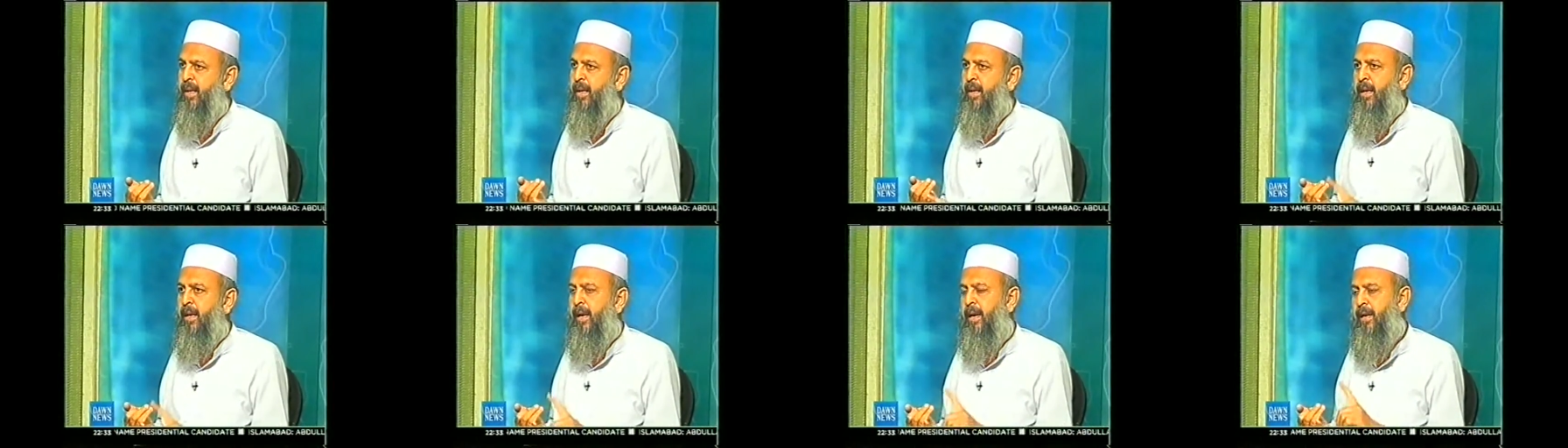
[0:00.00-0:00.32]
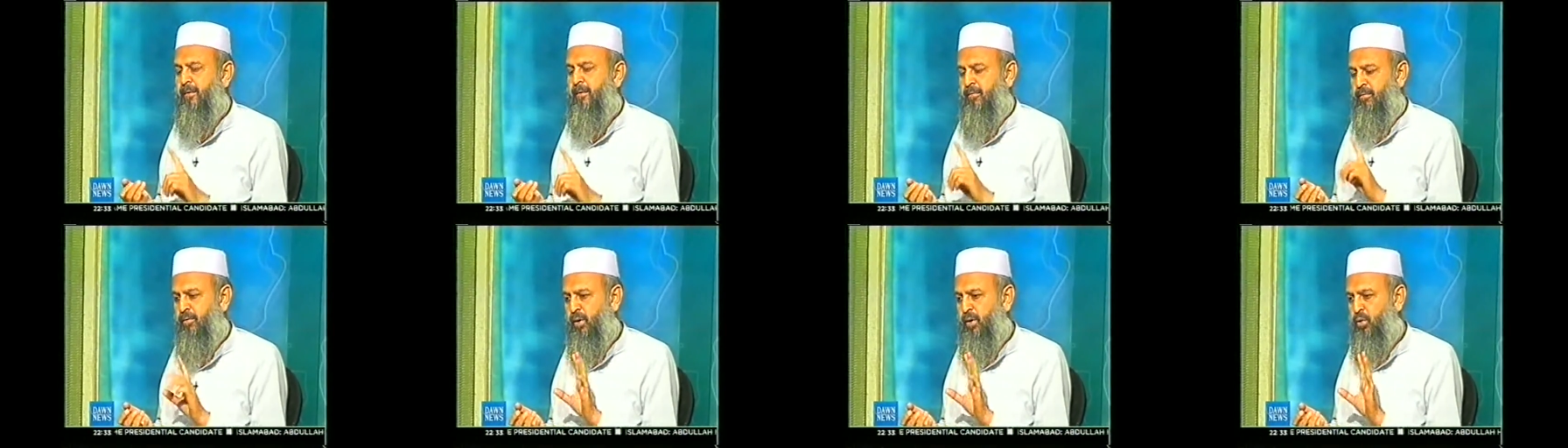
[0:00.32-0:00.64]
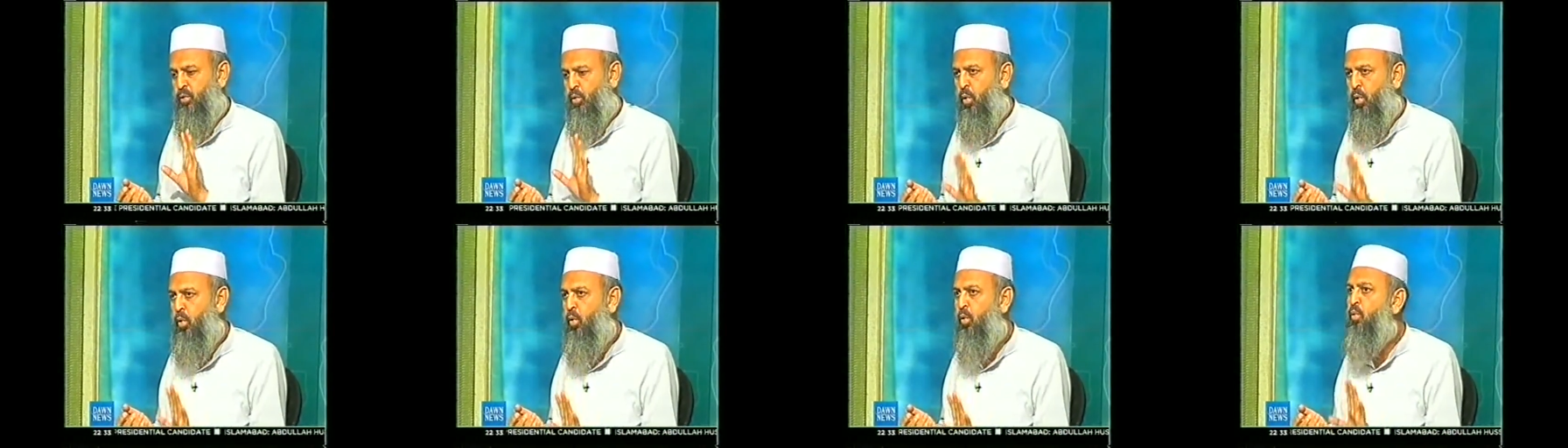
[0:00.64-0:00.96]
And we
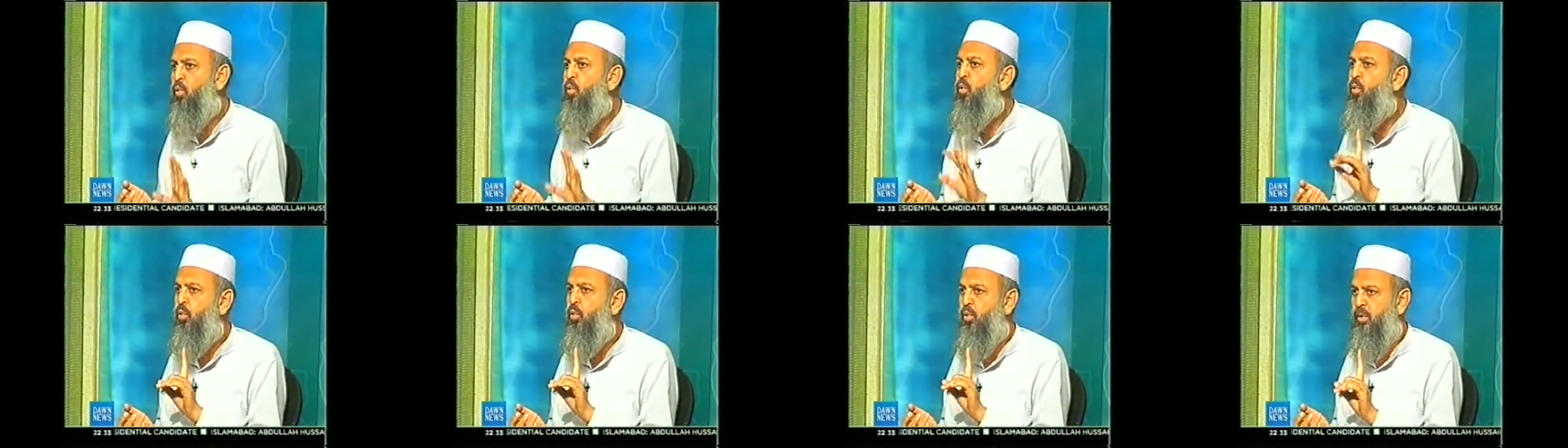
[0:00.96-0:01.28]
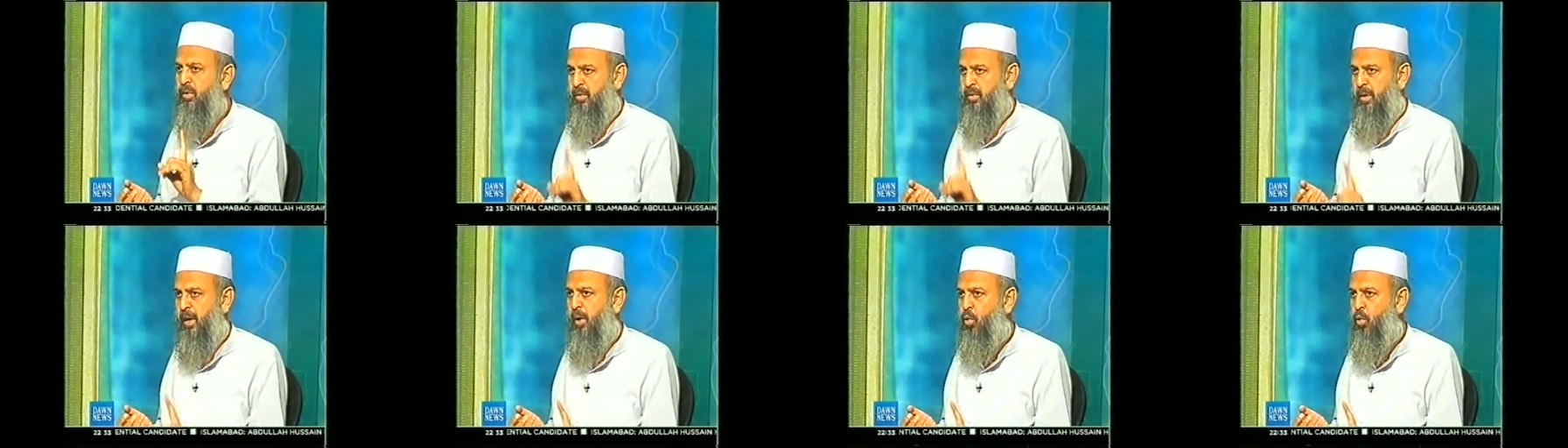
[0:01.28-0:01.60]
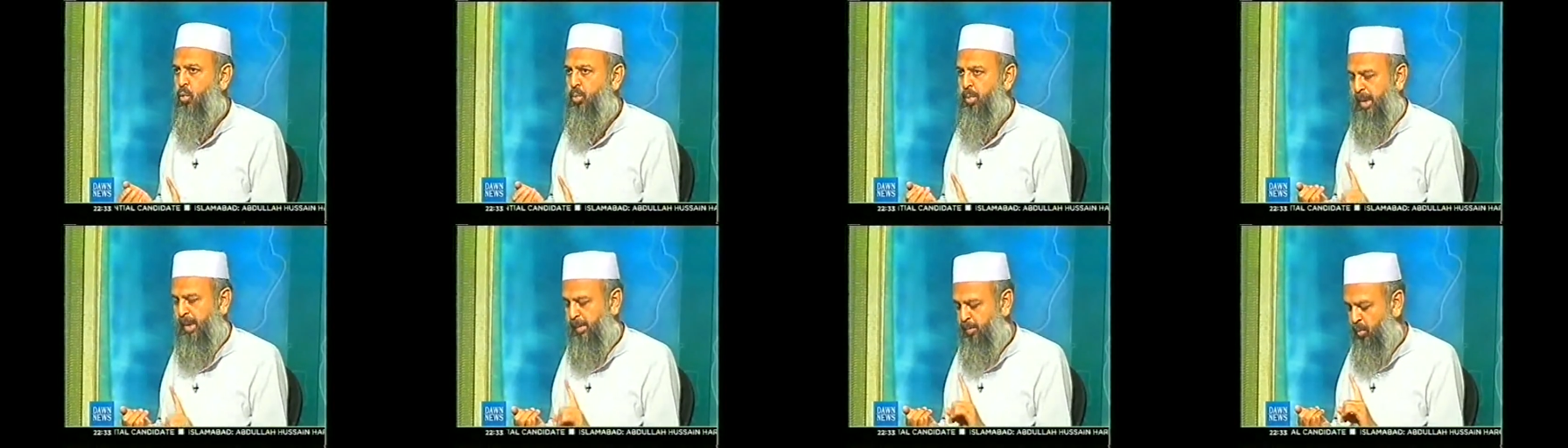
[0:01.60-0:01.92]
know who is a
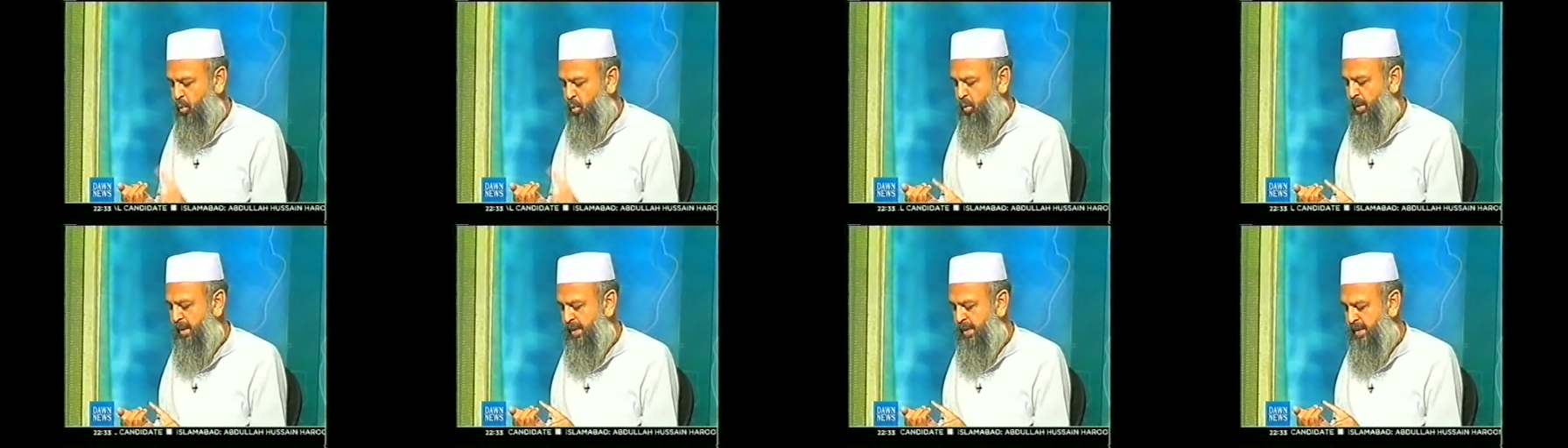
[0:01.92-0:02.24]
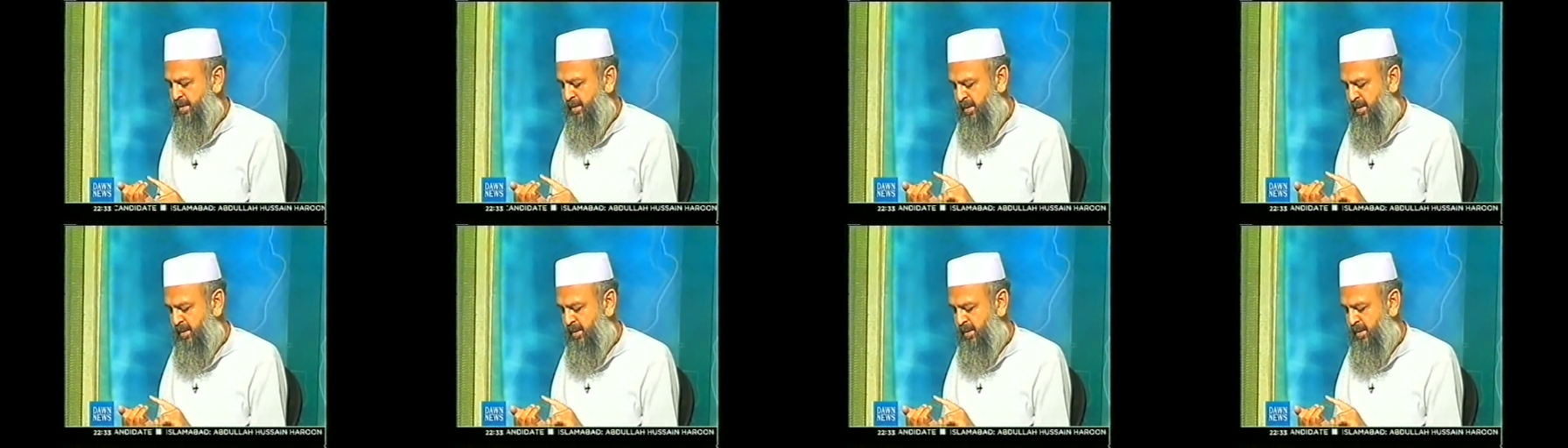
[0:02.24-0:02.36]
hypocrite,